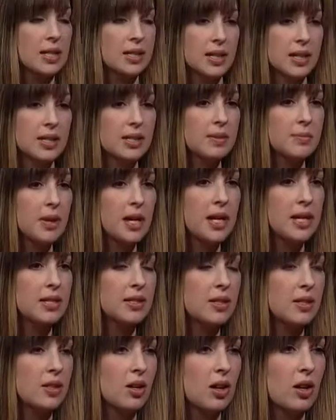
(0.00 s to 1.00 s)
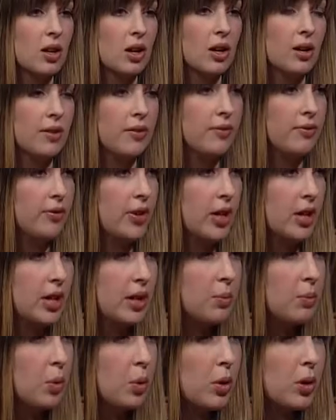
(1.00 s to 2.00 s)
Dust mites are very
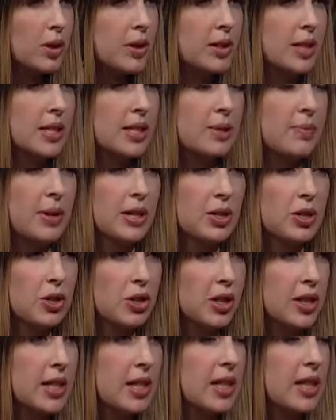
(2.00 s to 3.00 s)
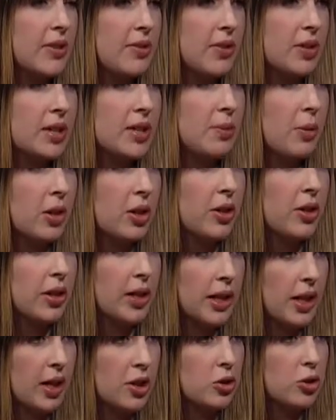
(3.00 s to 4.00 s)
important, especially in this part of
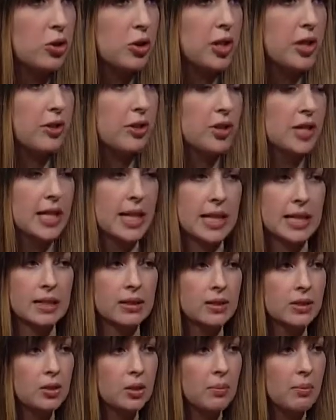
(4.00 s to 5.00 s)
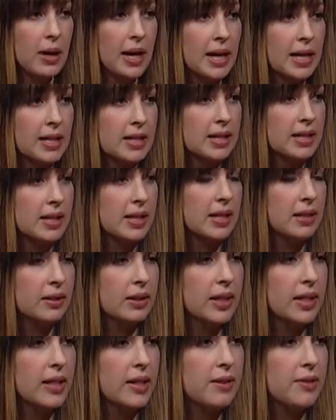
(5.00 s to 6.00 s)
the country. They're tiny little mites that
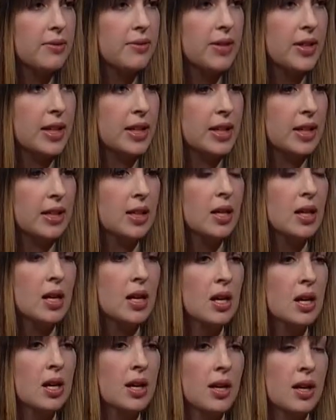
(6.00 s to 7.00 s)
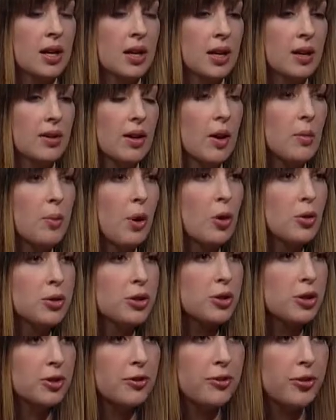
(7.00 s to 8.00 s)
live in uh,
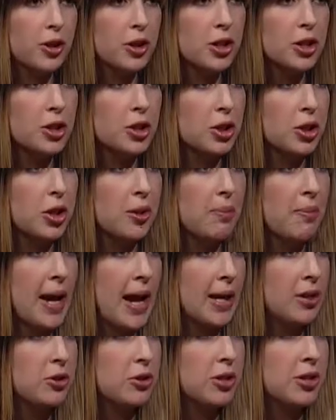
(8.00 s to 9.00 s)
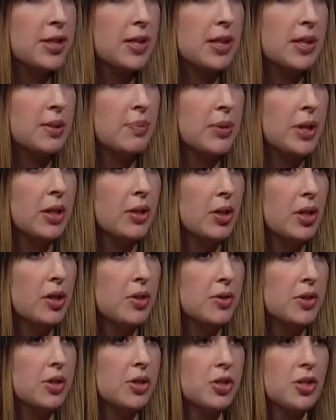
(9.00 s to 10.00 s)
upholstered furniture, mattresses,
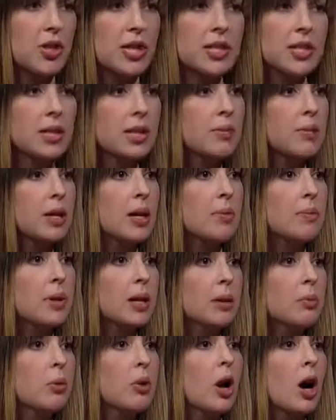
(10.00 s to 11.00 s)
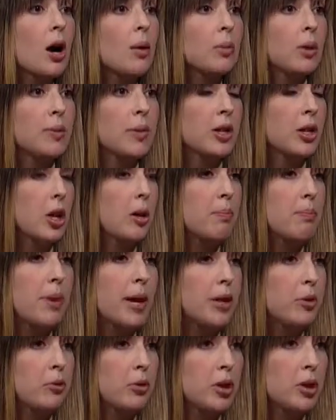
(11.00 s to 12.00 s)
pillows. So that's going to be a big problem in our
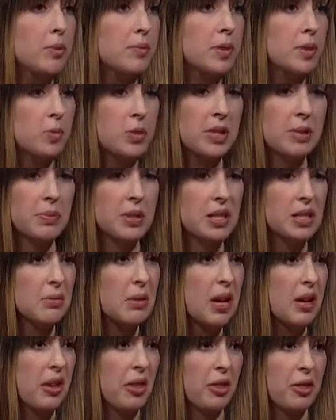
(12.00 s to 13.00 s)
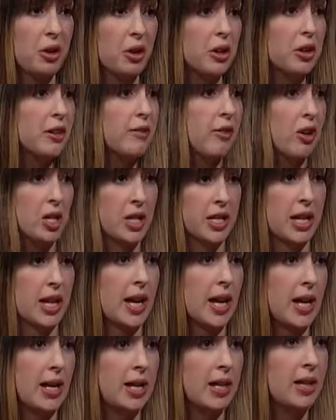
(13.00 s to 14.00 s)
bedrooms. We spend about a third of our
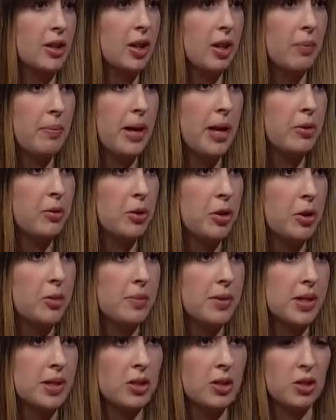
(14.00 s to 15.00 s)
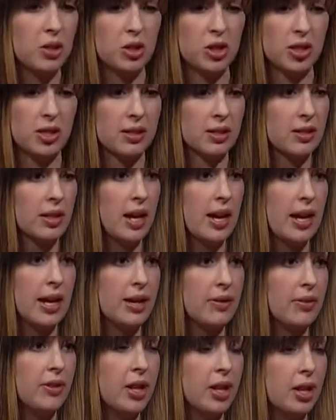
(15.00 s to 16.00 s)
day in our bedrooms and you're just
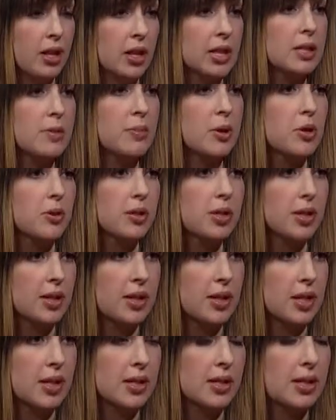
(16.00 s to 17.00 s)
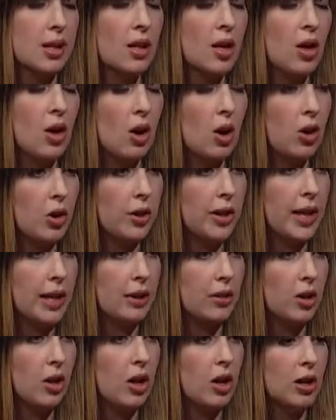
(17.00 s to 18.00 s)
lying there exposed to this all
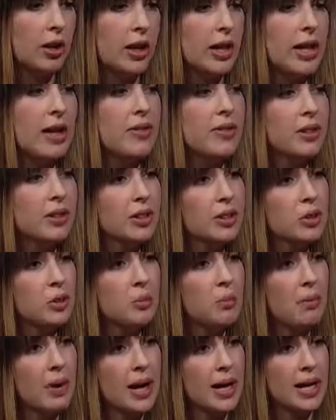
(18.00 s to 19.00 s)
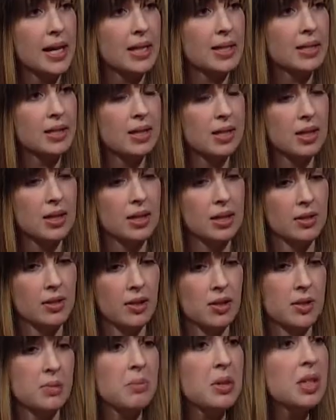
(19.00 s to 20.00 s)
night long. The little mites
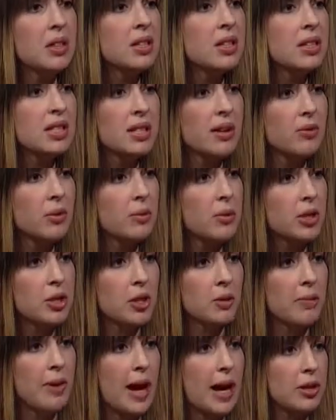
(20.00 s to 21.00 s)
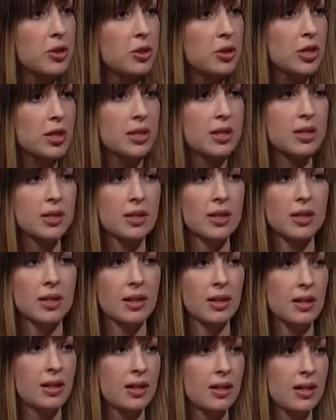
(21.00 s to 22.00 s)
there's millions of them in your mattress. How many?